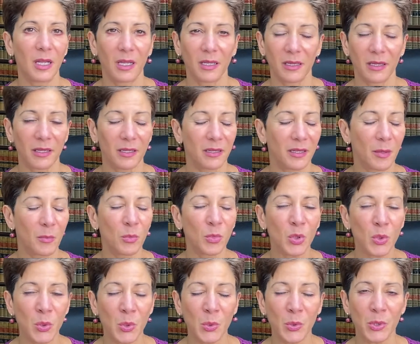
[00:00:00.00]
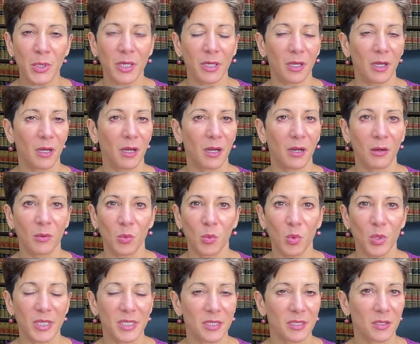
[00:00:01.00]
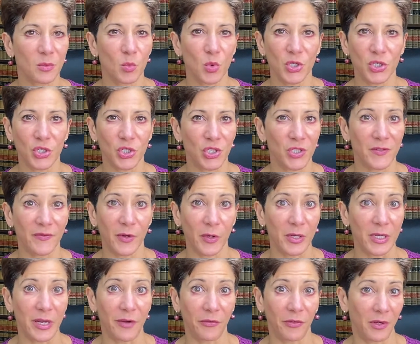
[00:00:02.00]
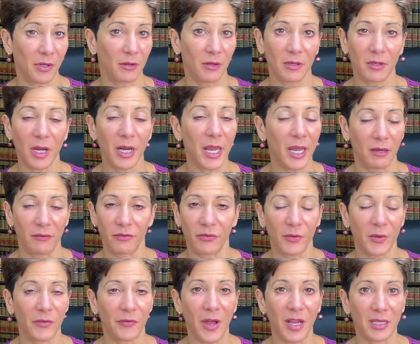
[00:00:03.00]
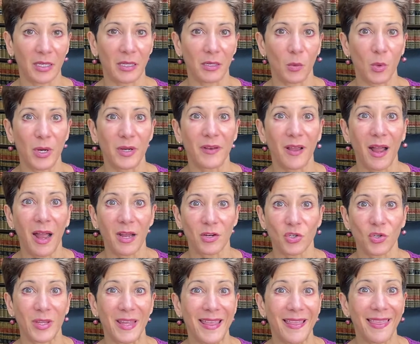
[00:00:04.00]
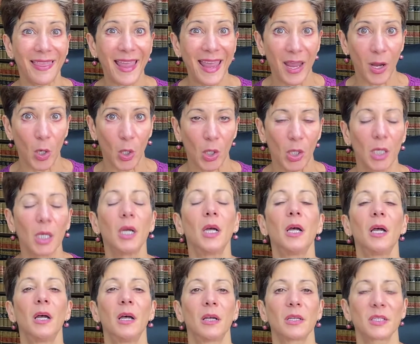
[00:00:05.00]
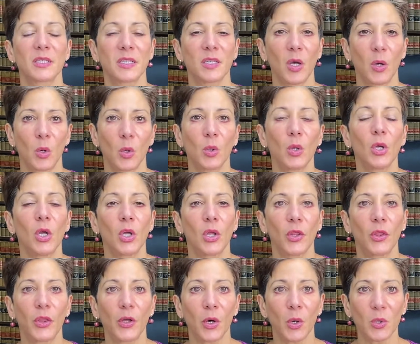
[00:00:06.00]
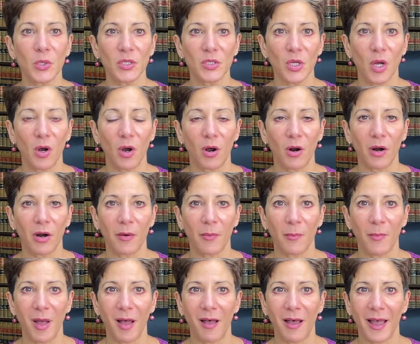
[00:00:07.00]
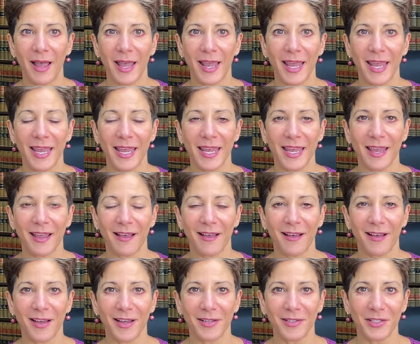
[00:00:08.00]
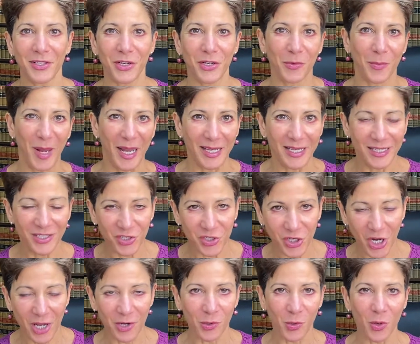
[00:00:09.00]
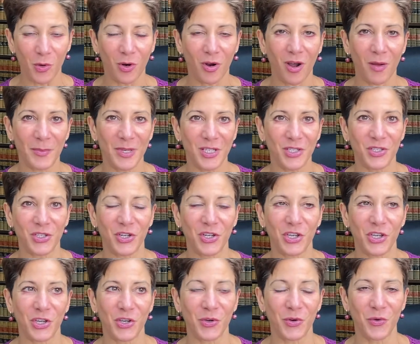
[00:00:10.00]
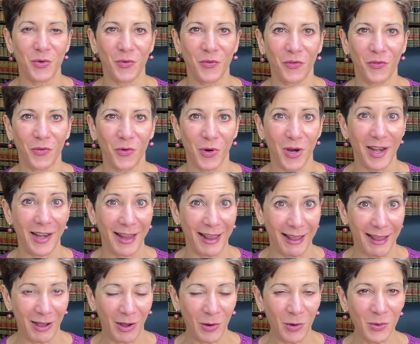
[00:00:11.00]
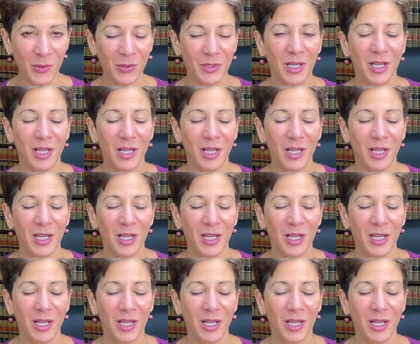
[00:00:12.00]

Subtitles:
The mood was just very different, again, from the fact that they were actually there. So those are my, my general comments to you for now.